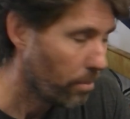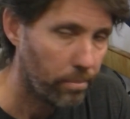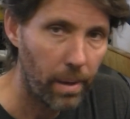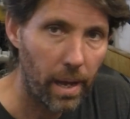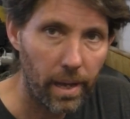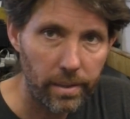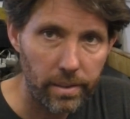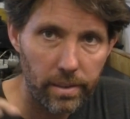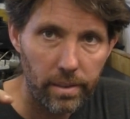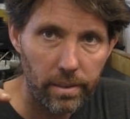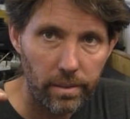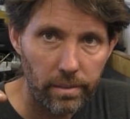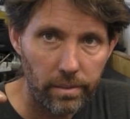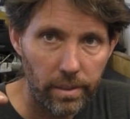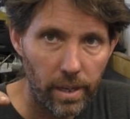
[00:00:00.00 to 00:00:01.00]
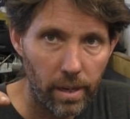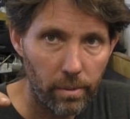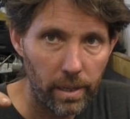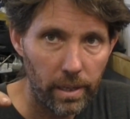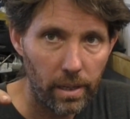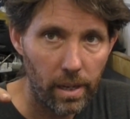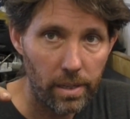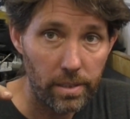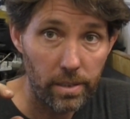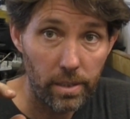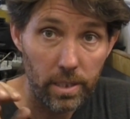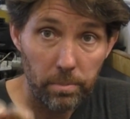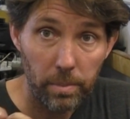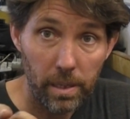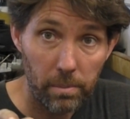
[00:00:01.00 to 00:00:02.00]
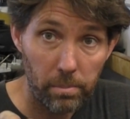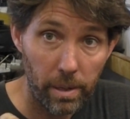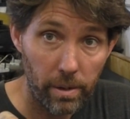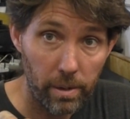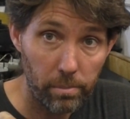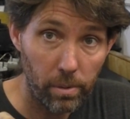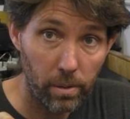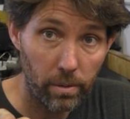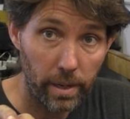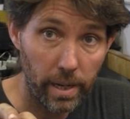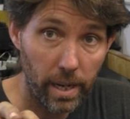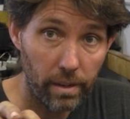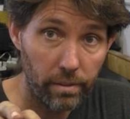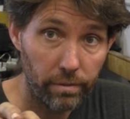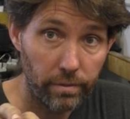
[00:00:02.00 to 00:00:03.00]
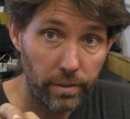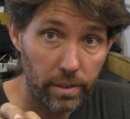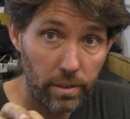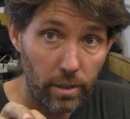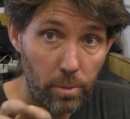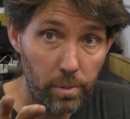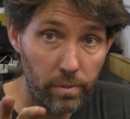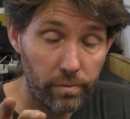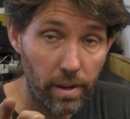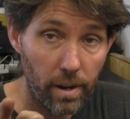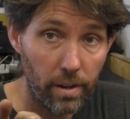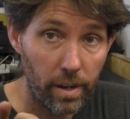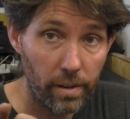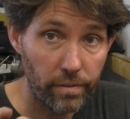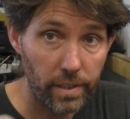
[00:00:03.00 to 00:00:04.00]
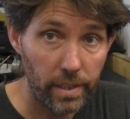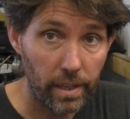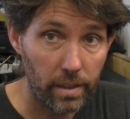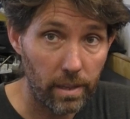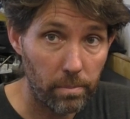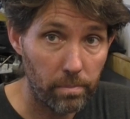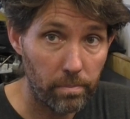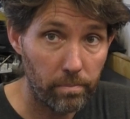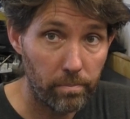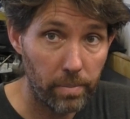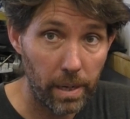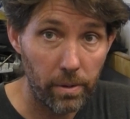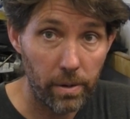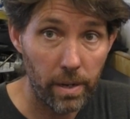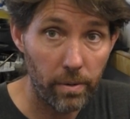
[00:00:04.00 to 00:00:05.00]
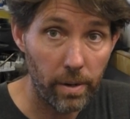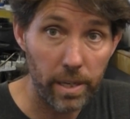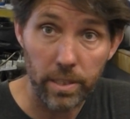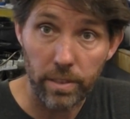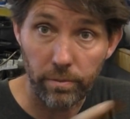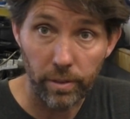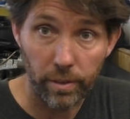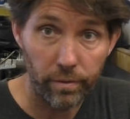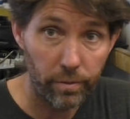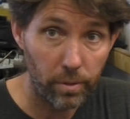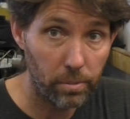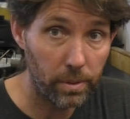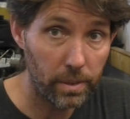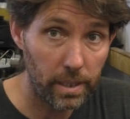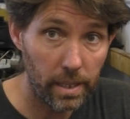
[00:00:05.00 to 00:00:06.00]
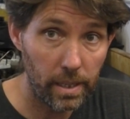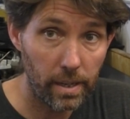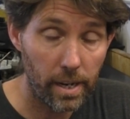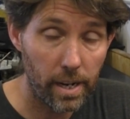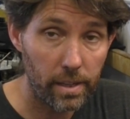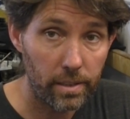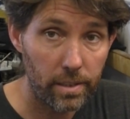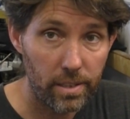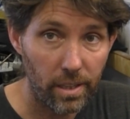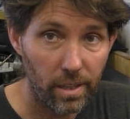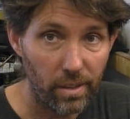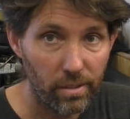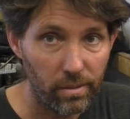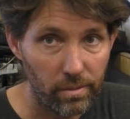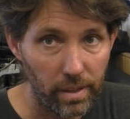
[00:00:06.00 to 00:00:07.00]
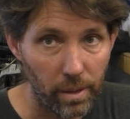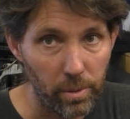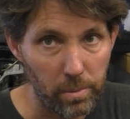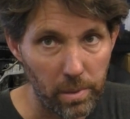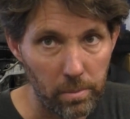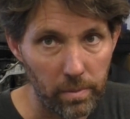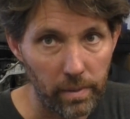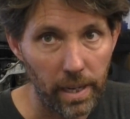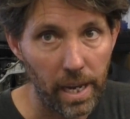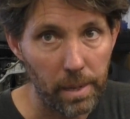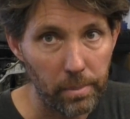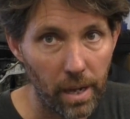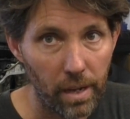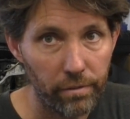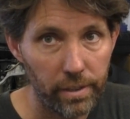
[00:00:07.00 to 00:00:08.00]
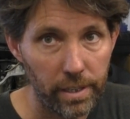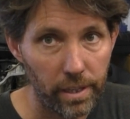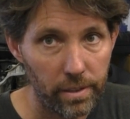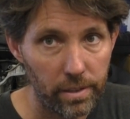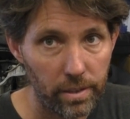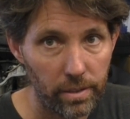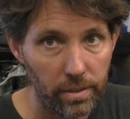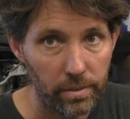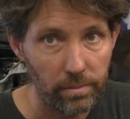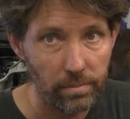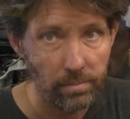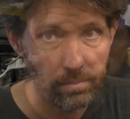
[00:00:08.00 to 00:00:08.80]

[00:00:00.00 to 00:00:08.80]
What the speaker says: But then I realised that the spigot bearing puller I have doesn't open far enough to get the bearing race for the forward gear out, so that would have been a bit of a lame half video too.